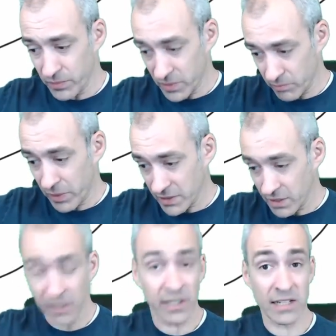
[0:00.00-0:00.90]

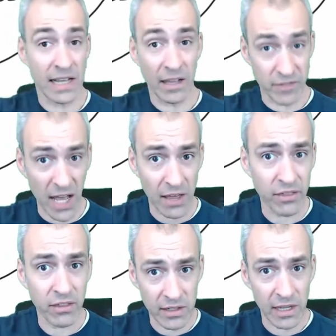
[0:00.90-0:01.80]
basically a day of
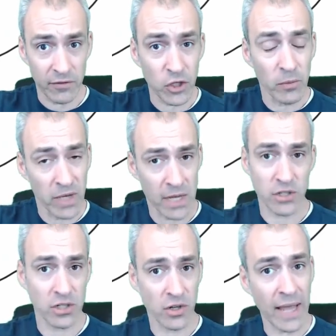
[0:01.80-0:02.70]
death, a day of
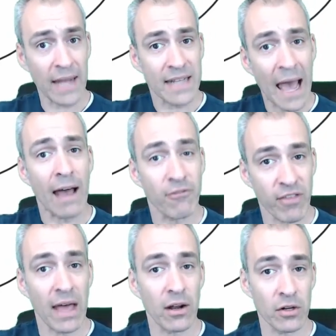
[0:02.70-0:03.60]
termination. You can't have
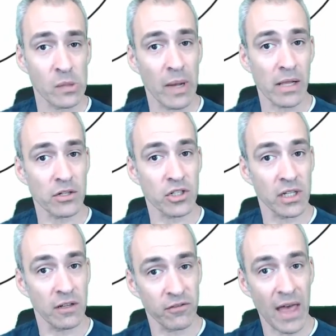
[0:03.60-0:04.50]
that on your balance sheet
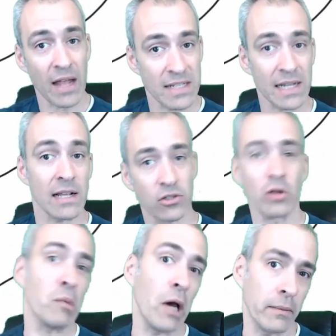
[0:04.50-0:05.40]
if that date has
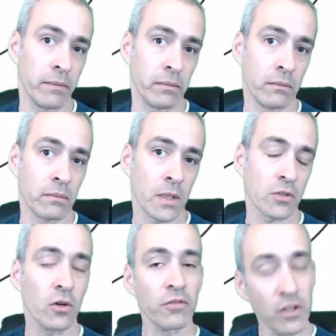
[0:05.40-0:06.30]
gone by.
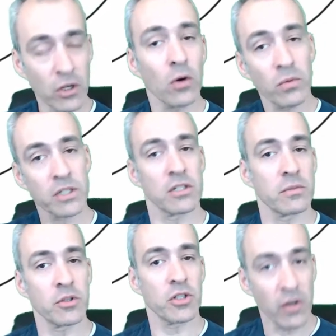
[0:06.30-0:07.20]
So if the note reaches
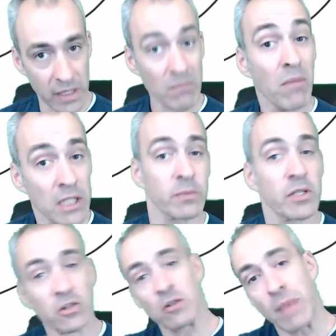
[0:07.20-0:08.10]
maturity, it must be
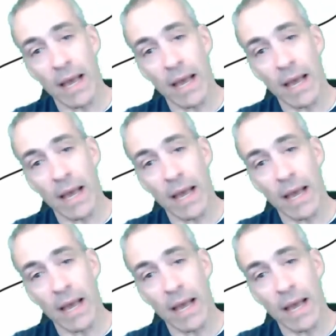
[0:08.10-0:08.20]
turned back